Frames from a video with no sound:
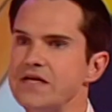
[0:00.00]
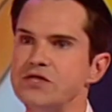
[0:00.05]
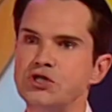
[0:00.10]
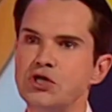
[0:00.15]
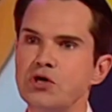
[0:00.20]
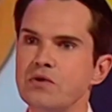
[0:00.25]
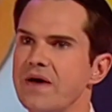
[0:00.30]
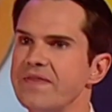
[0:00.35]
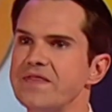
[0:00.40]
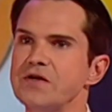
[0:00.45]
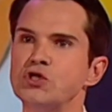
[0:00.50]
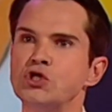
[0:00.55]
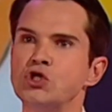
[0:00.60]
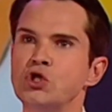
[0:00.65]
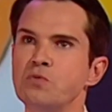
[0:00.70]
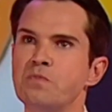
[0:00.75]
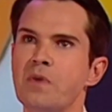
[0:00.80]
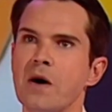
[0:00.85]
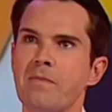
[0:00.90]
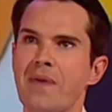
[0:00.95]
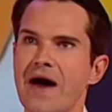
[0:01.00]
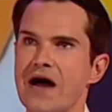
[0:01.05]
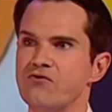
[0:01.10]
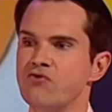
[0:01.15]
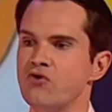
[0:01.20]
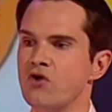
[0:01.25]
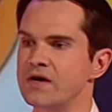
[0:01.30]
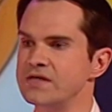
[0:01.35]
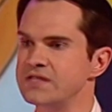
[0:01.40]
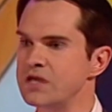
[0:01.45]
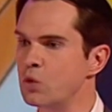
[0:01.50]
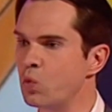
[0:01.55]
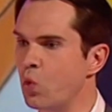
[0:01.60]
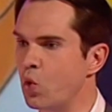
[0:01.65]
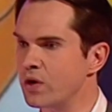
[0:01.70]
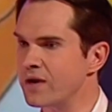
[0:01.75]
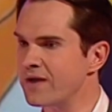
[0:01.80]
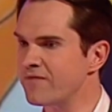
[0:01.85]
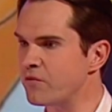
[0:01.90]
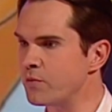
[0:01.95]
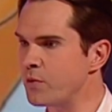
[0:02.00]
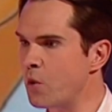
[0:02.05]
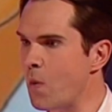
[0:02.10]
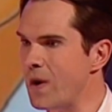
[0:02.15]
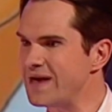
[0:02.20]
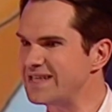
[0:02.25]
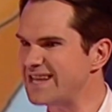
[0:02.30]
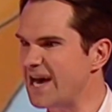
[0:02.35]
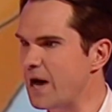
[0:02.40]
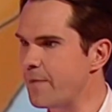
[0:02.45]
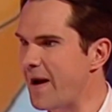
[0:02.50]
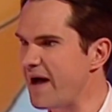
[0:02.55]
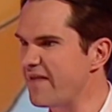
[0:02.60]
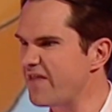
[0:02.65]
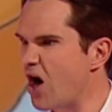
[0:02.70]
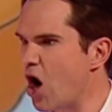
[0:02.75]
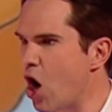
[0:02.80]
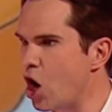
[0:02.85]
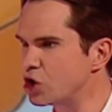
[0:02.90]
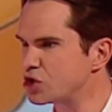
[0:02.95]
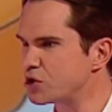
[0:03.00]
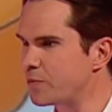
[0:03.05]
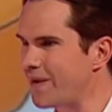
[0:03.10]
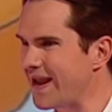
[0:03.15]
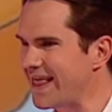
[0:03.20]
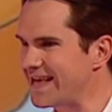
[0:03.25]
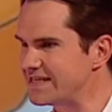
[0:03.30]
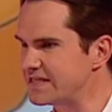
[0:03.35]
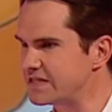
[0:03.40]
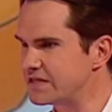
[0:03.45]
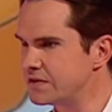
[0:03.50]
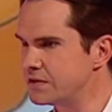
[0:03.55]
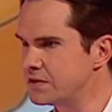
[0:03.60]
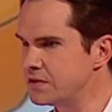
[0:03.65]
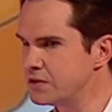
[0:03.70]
this? Do you get the super patronising warning from the waiter about the hot plate?